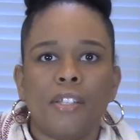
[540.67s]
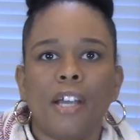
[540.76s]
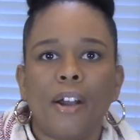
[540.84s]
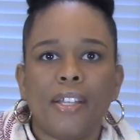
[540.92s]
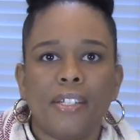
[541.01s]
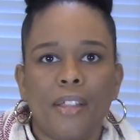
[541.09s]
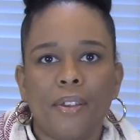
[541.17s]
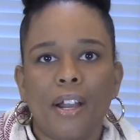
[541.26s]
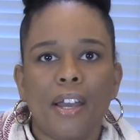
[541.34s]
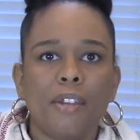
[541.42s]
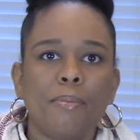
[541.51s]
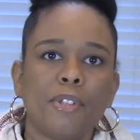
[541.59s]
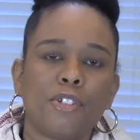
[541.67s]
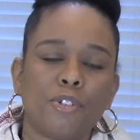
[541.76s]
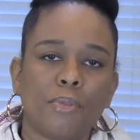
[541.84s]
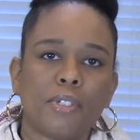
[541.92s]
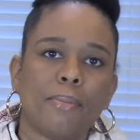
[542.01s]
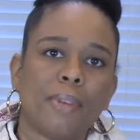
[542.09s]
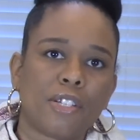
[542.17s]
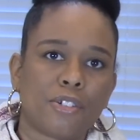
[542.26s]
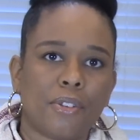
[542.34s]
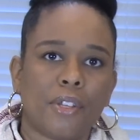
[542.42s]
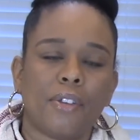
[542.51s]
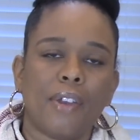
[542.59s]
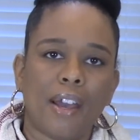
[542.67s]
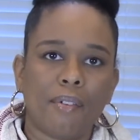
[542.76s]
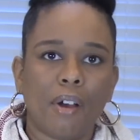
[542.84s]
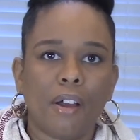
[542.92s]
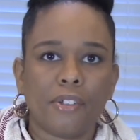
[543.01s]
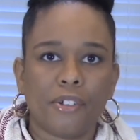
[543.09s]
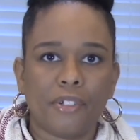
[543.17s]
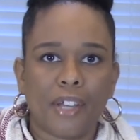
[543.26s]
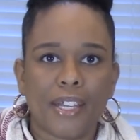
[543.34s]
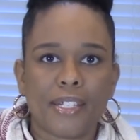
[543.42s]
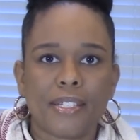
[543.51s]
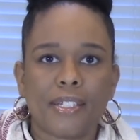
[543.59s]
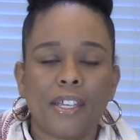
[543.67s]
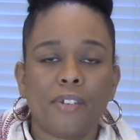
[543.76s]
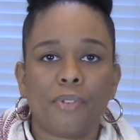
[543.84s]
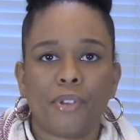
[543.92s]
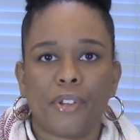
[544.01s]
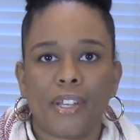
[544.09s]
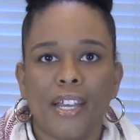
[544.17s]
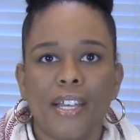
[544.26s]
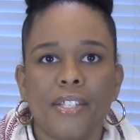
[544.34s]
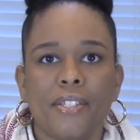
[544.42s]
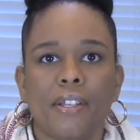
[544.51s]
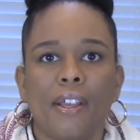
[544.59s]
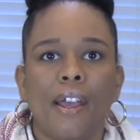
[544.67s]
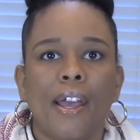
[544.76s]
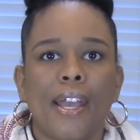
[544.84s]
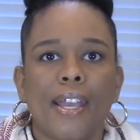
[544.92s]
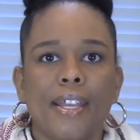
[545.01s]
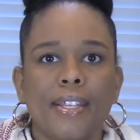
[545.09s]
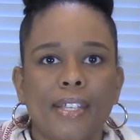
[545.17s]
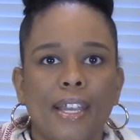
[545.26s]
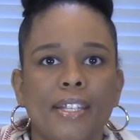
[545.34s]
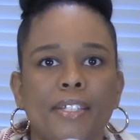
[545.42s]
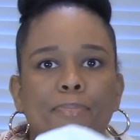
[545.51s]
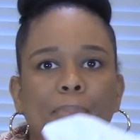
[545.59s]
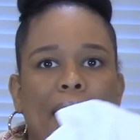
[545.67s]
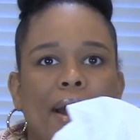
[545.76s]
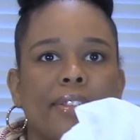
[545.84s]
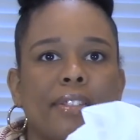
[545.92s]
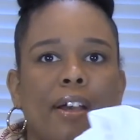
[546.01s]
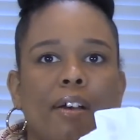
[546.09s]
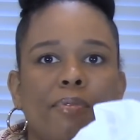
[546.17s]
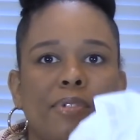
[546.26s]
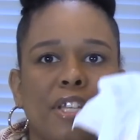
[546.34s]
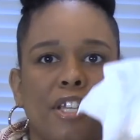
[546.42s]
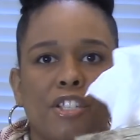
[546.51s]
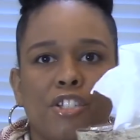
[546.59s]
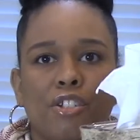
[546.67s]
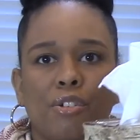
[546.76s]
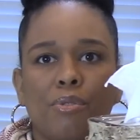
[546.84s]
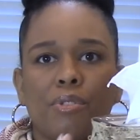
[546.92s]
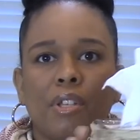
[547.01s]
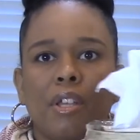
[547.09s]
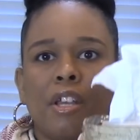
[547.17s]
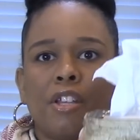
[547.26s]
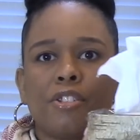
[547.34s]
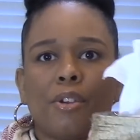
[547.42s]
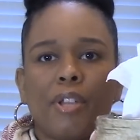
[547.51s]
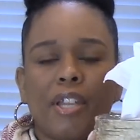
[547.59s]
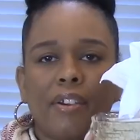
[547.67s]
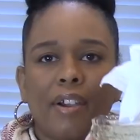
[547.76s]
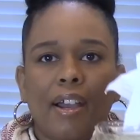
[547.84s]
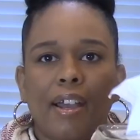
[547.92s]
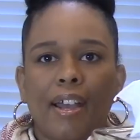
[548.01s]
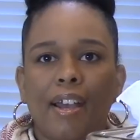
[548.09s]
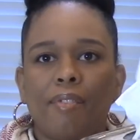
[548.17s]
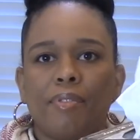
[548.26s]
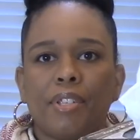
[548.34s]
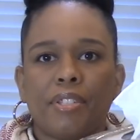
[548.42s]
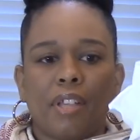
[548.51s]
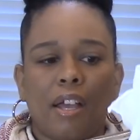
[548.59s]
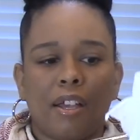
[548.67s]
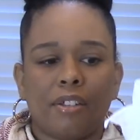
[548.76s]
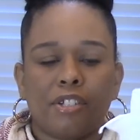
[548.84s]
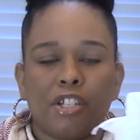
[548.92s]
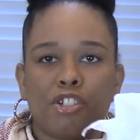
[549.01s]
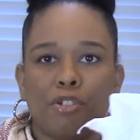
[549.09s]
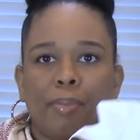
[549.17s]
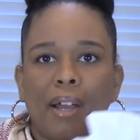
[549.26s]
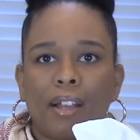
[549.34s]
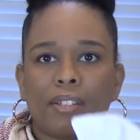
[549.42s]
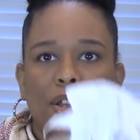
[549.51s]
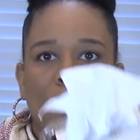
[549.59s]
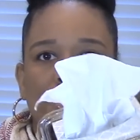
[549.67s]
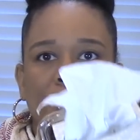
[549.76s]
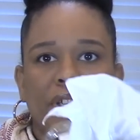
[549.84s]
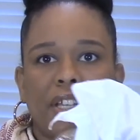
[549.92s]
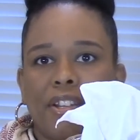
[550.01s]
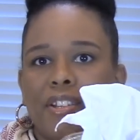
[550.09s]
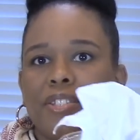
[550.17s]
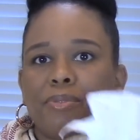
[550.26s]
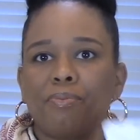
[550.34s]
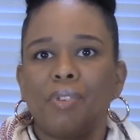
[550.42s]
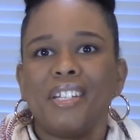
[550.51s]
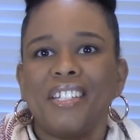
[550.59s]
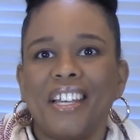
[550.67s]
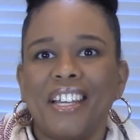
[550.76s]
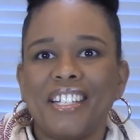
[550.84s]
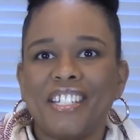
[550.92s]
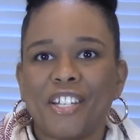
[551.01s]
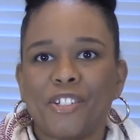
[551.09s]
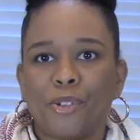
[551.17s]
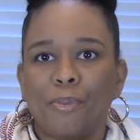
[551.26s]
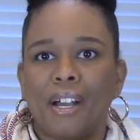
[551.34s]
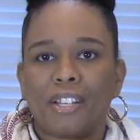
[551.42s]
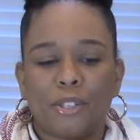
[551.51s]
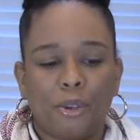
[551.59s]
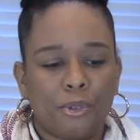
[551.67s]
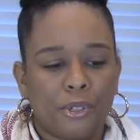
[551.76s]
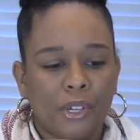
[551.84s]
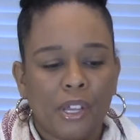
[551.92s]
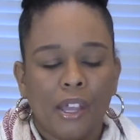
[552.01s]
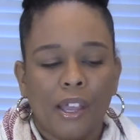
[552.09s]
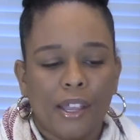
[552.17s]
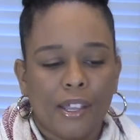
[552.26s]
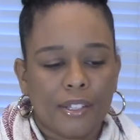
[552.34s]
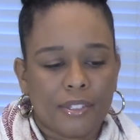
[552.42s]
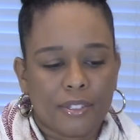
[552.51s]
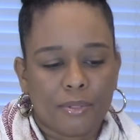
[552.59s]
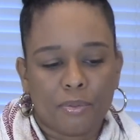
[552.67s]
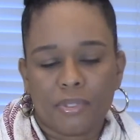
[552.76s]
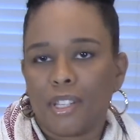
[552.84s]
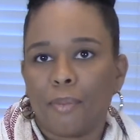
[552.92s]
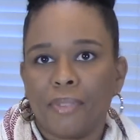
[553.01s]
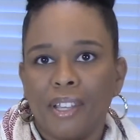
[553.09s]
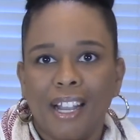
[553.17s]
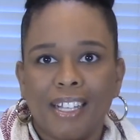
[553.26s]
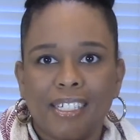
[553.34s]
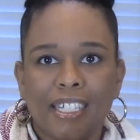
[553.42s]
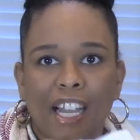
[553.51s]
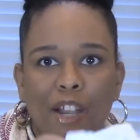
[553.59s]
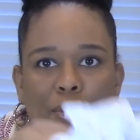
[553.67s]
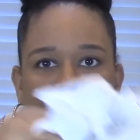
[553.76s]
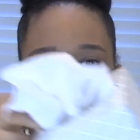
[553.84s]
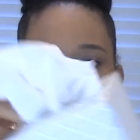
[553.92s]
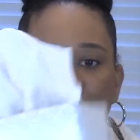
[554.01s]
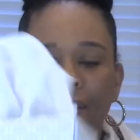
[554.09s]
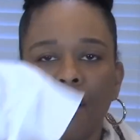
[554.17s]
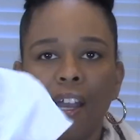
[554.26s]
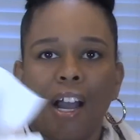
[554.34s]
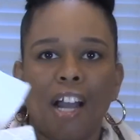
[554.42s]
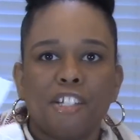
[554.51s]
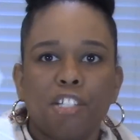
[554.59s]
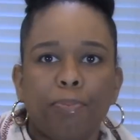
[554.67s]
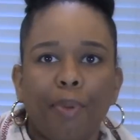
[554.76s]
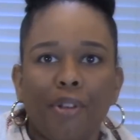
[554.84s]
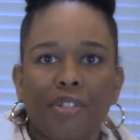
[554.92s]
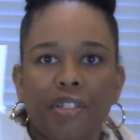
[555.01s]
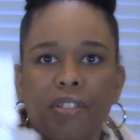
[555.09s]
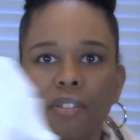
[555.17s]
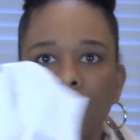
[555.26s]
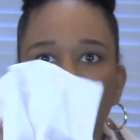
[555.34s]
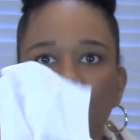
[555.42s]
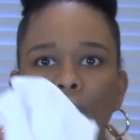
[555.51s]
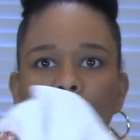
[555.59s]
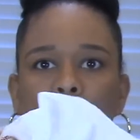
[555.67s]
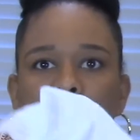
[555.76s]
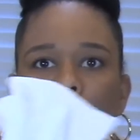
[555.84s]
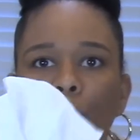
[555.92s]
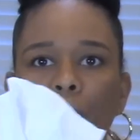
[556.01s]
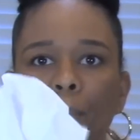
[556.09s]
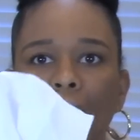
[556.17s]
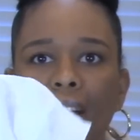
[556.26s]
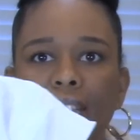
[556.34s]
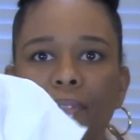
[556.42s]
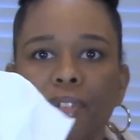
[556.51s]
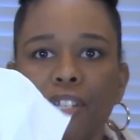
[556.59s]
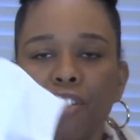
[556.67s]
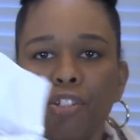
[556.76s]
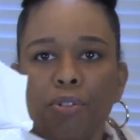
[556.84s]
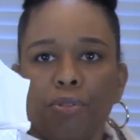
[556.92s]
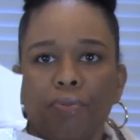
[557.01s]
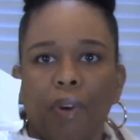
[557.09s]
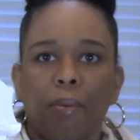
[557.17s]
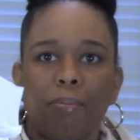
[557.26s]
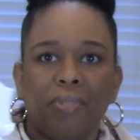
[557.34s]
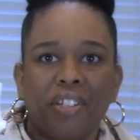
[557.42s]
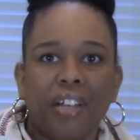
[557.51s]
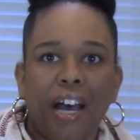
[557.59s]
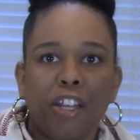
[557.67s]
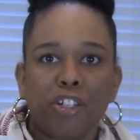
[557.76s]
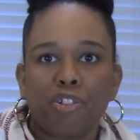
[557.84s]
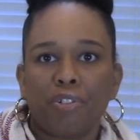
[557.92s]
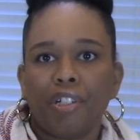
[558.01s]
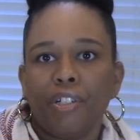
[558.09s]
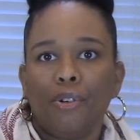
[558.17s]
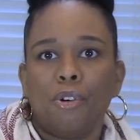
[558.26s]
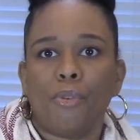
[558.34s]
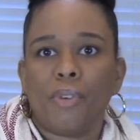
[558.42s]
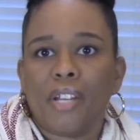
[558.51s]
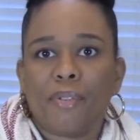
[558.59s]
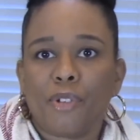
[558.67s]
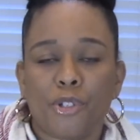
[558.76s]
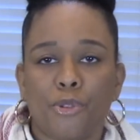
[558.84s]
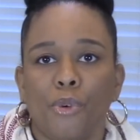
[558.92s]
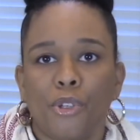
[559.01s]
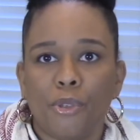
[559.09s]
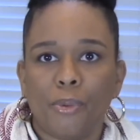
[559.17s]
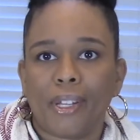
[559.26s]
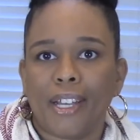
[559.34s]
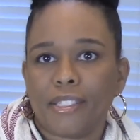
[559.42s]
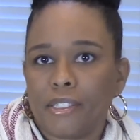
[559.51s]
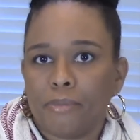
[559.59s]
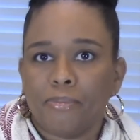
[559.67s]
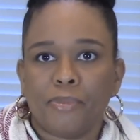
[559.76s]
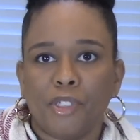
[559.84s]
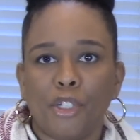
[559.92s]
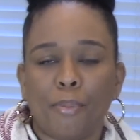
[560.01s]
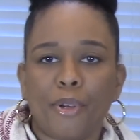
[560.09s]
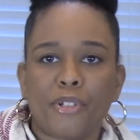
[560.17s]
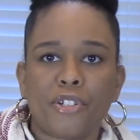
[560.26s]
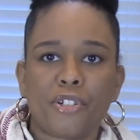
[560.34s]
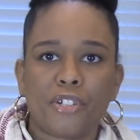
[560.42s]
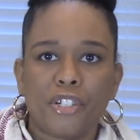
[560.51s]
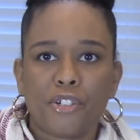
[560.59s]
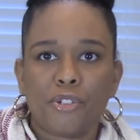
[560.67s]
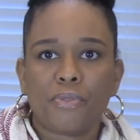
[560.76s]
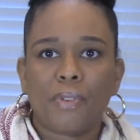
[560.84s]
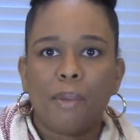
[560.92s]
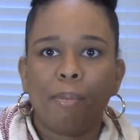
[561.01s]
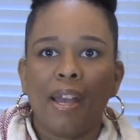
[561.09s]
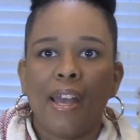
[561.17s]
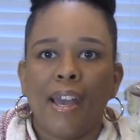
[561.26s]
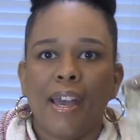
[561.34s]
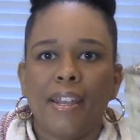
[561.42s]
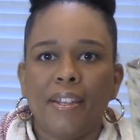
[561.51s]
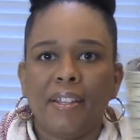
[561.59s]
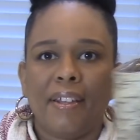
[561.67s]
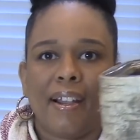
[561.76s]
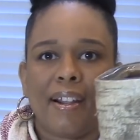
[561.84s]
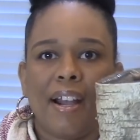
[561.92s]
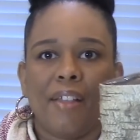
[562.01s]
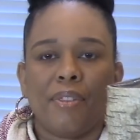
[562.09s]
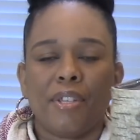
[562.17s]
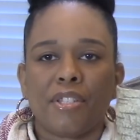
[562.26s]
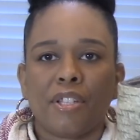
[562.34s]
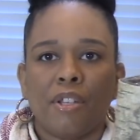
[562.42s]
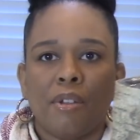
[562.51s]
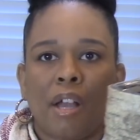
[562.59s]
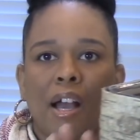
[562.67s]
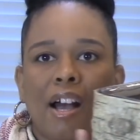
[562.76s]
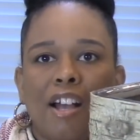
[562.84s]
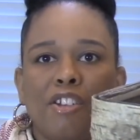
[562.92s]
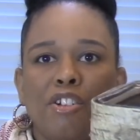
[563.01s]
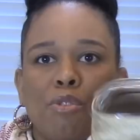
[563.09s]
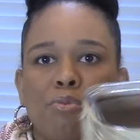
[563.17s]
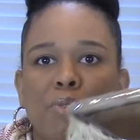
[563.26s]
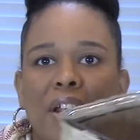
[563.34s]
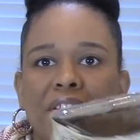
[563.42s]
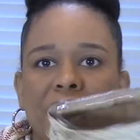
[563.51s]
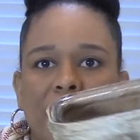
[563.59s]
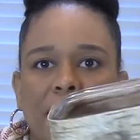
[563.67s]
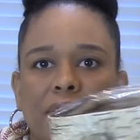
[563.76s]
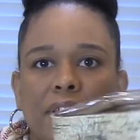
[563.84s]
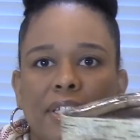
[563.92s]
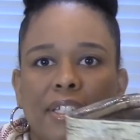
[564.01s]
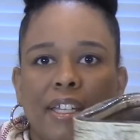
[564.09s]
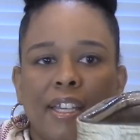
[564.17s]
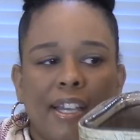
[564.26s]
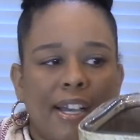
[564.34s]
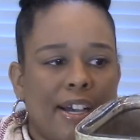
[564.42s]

Now, another item that you want to make sure that you have on your nightstand for your guest is a box of tissues. So here I have this tissue box holder here. It's really not a tissue box holder. It's something I DIY'd. I just purchased, you know, the square box of tissues from the Dollar Tree or whatever store you would like to, you know, purchase your tissues from. And then I got this, you know, rustic looking